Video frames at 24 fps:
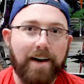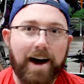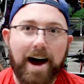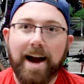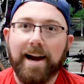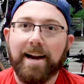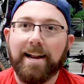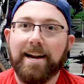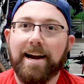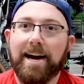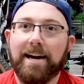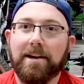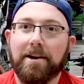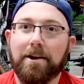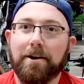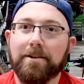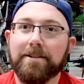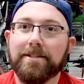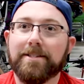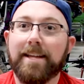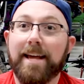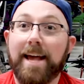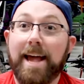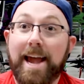I did not
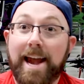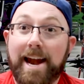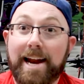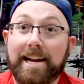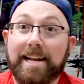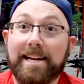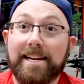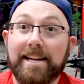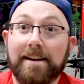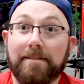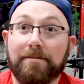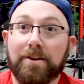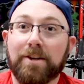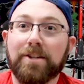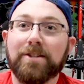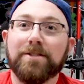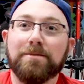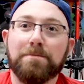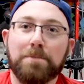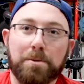notice any difference